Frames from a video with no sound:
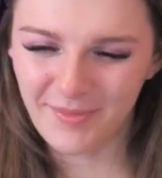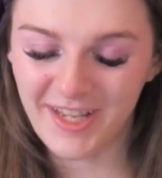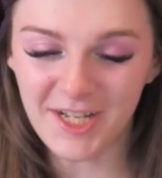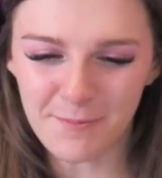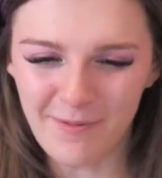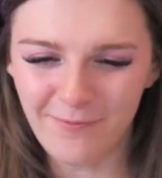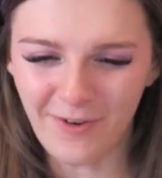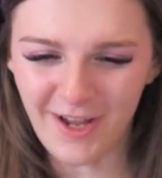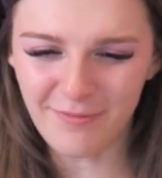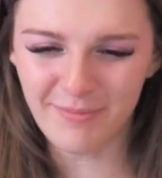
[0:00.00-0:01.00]
It has been
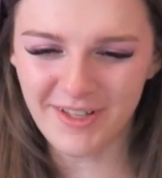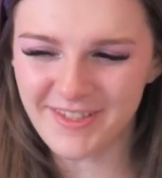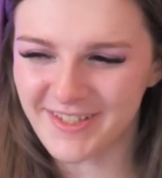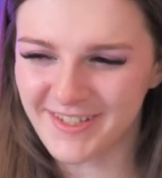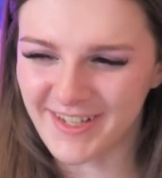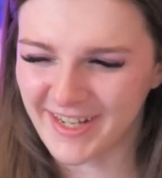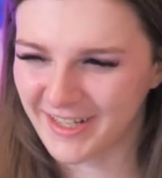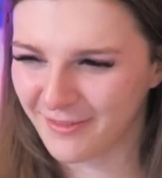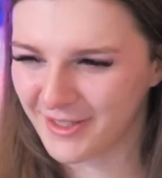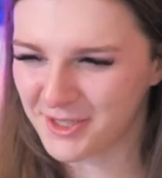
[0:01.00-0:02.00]
5 months
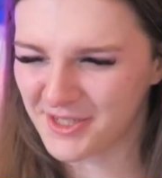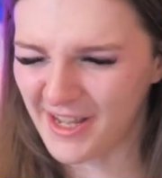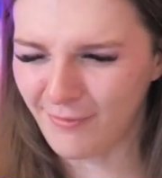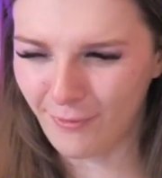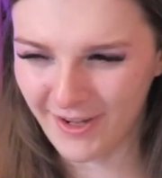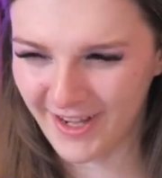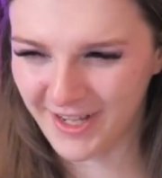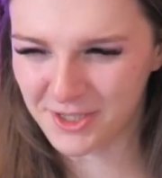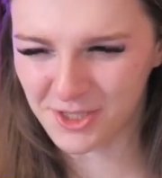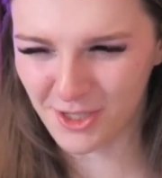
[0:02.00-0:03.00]
consecutively, just FYI,
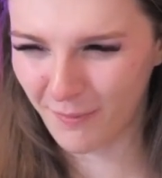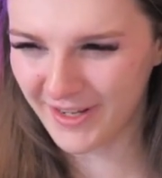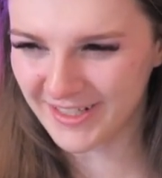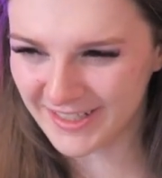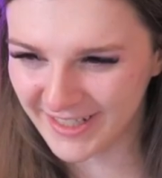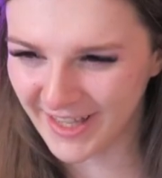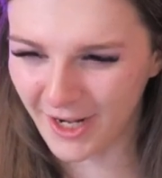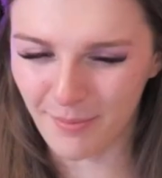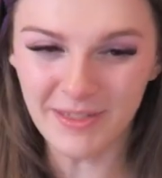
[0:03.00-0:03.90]
just so we can clear that up.